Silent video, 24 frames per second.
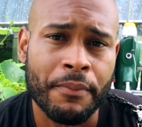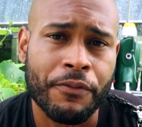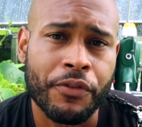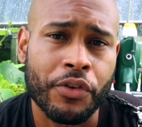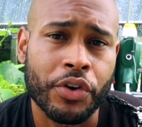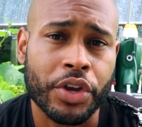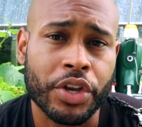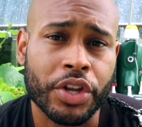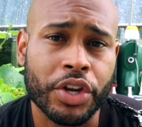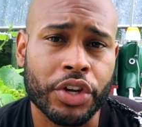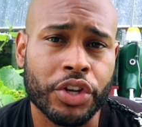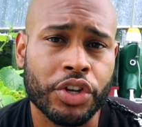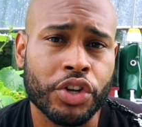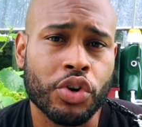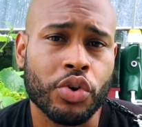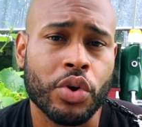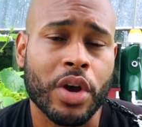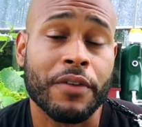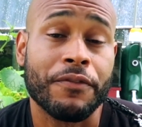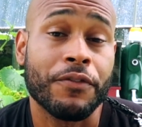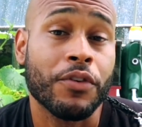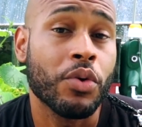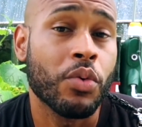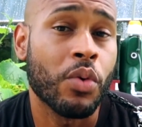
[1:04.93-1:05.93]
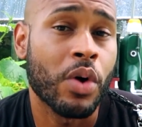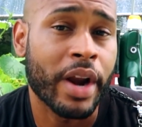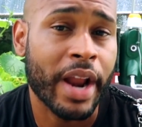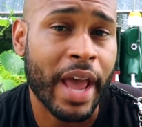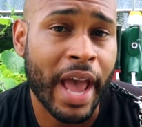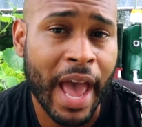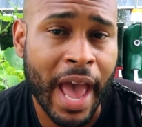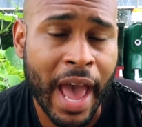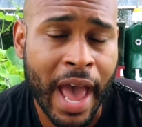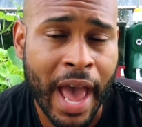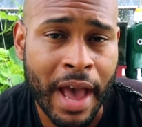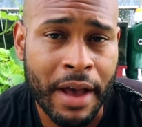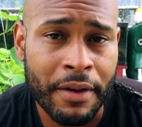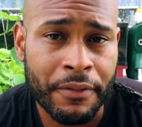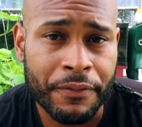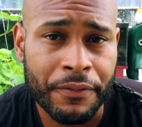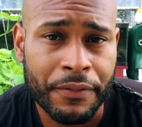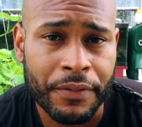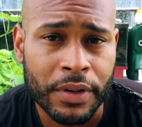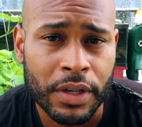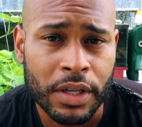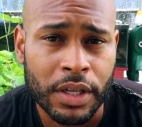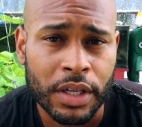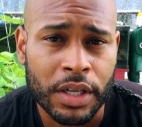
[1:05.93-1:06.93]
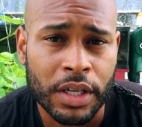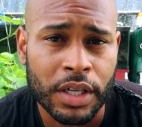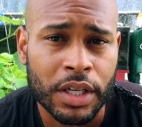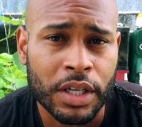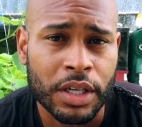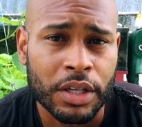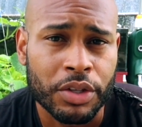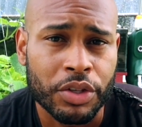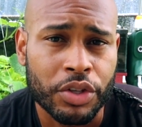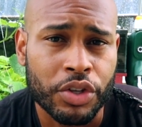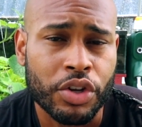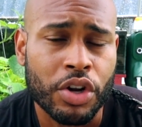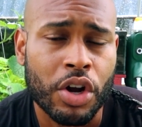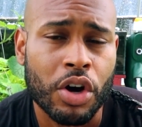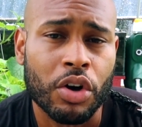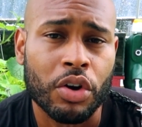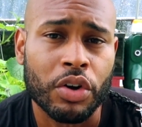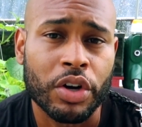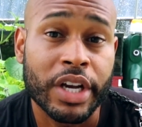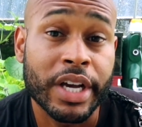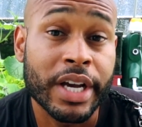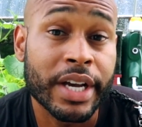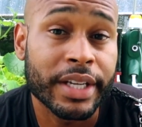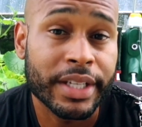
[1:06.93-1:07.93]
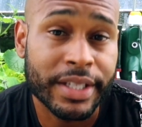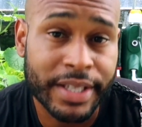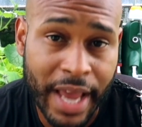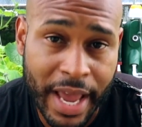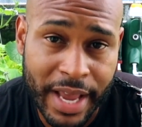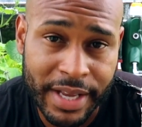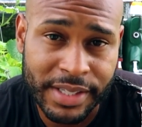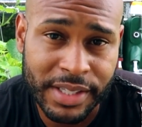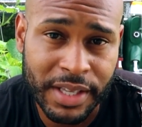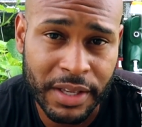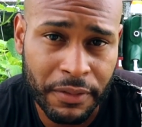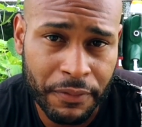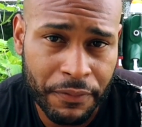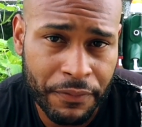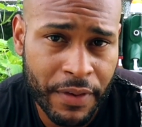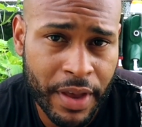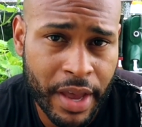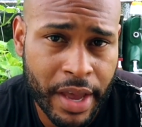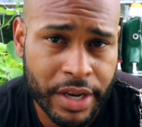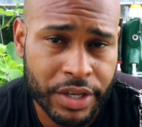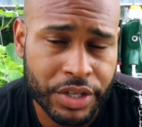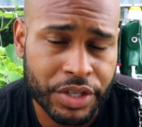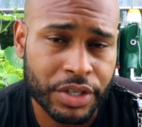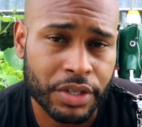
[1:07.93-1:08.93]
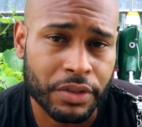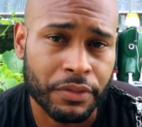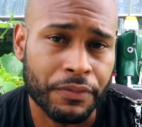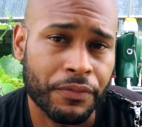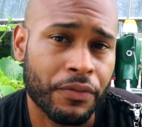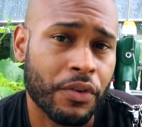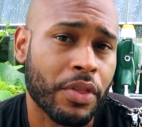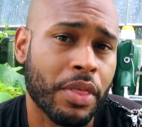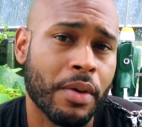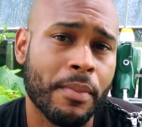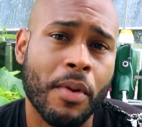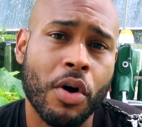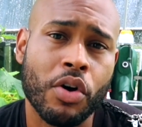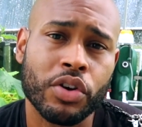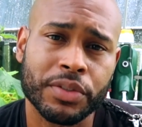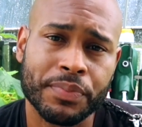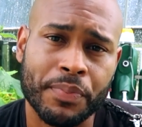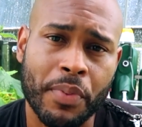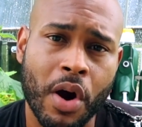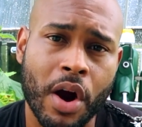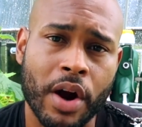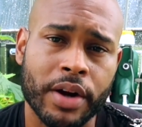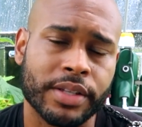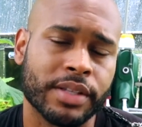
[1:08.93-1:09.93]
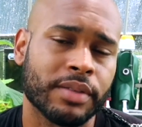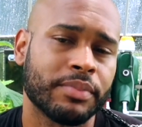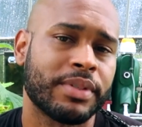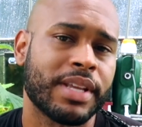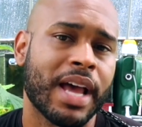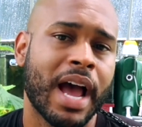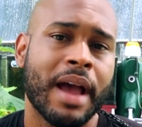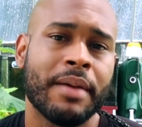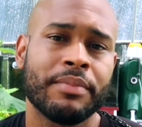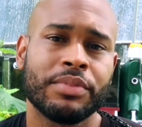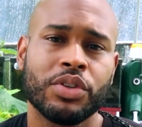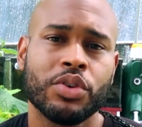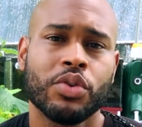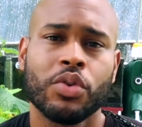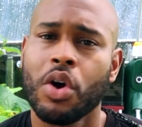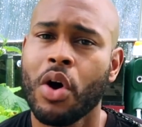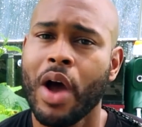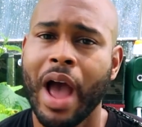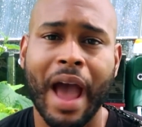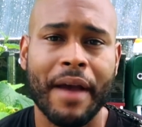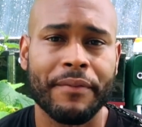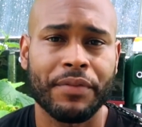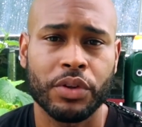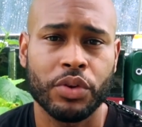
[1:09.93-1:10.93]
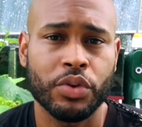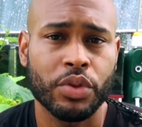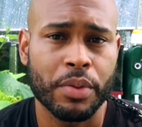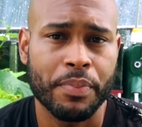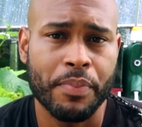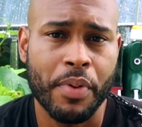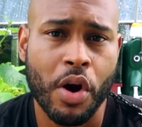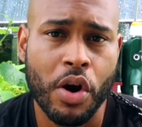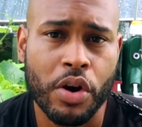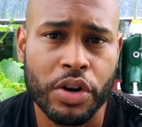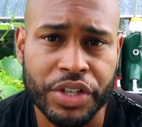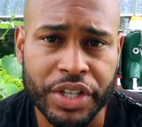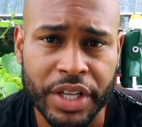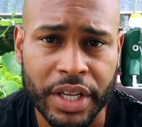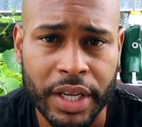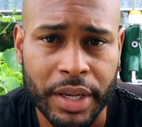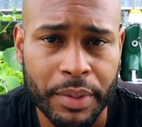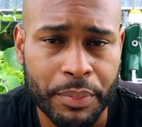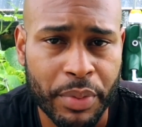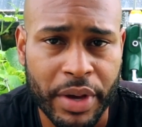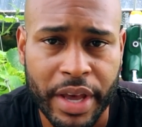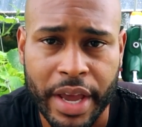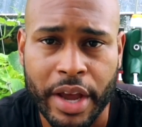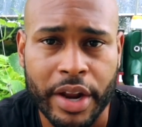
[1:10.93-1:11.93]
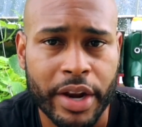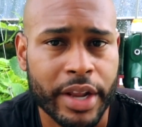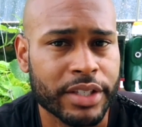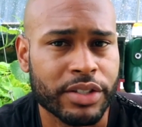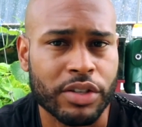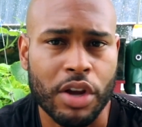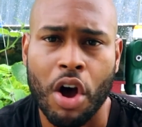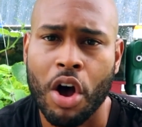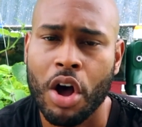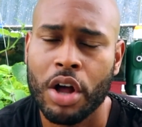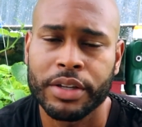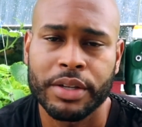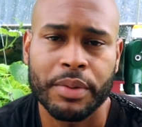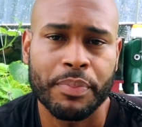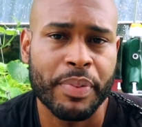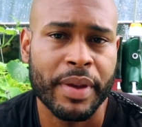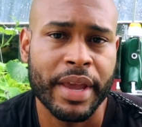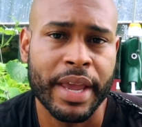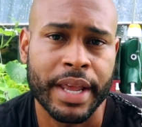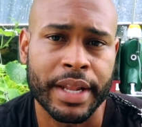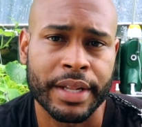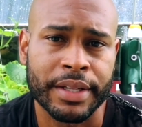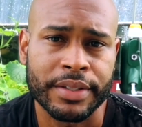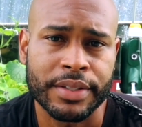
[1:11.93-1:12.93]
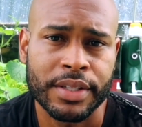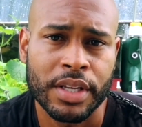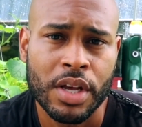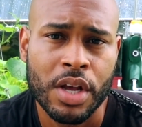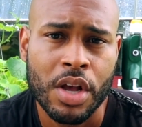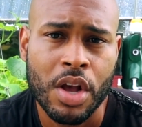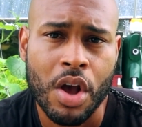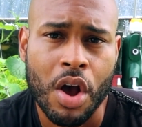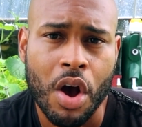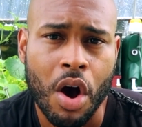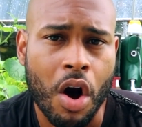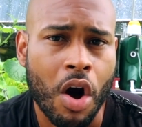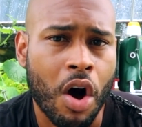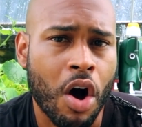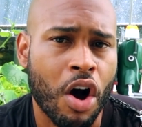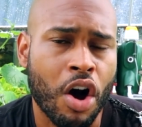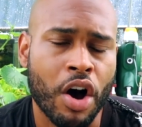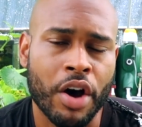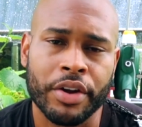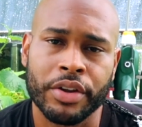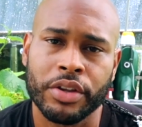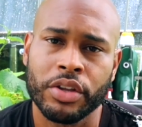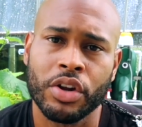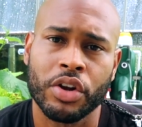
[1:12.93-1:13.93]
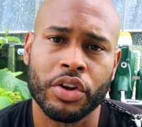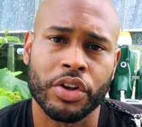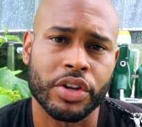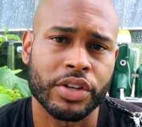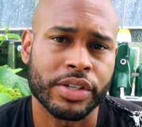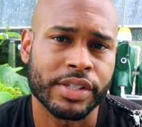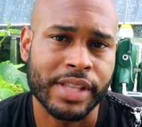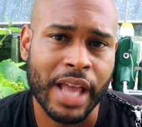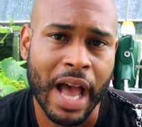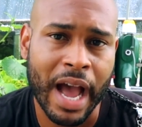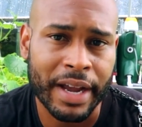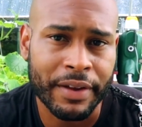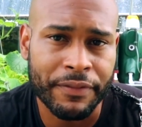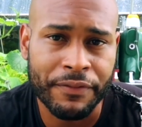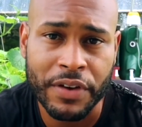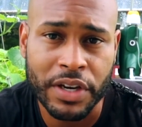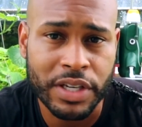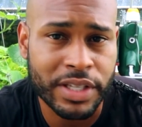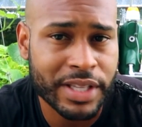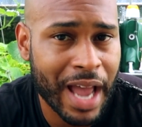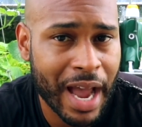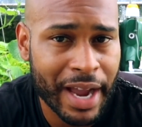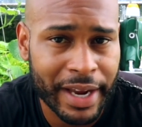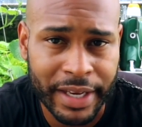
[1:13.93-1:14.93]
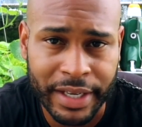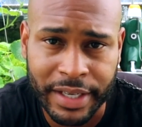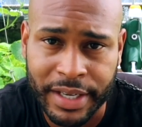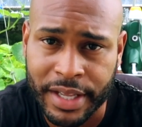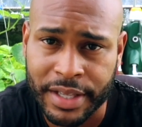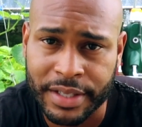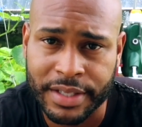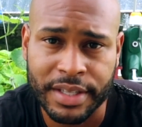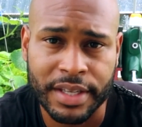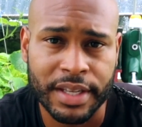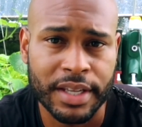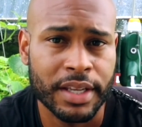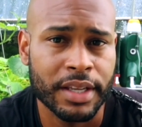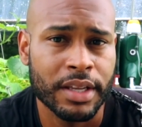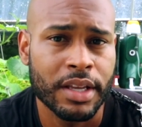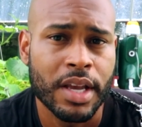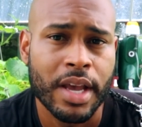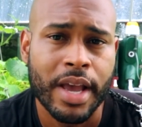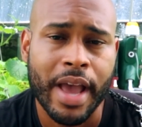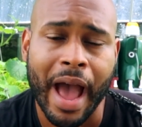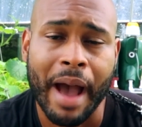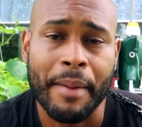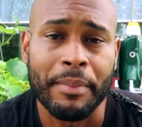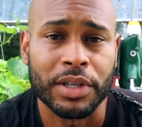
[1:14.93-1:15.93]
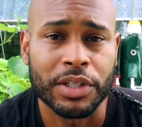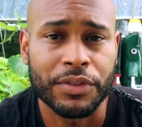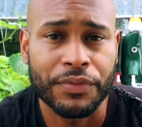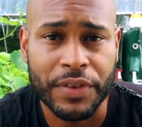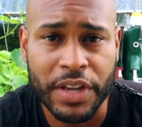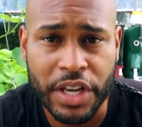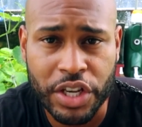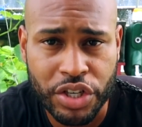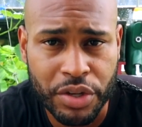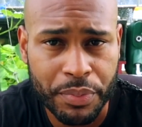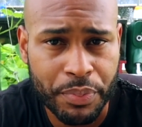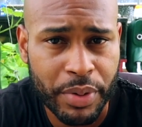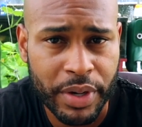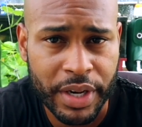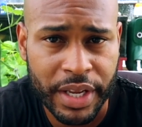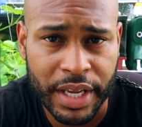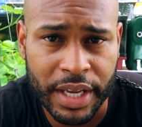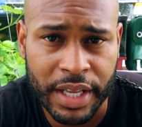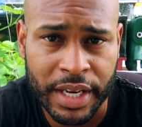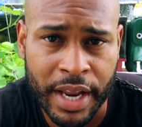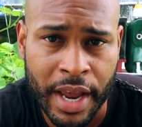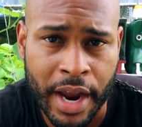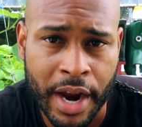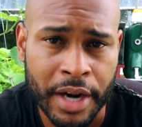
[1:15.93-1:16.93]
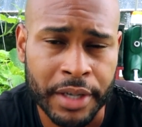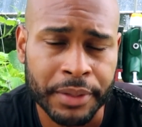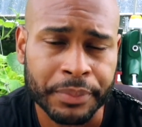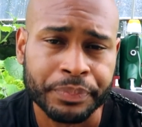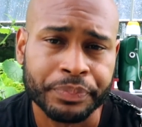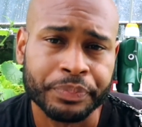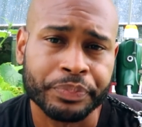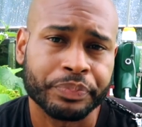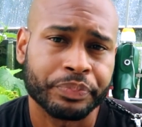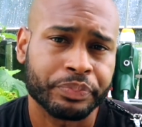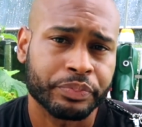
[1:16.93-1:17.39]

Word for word: for you to do if you want to have, you know, good tasting fish. For the most part, sometimes you don't have to do the purging, but it all depends on, you know, your stock, fish stocking density, how much feed you're putting in there.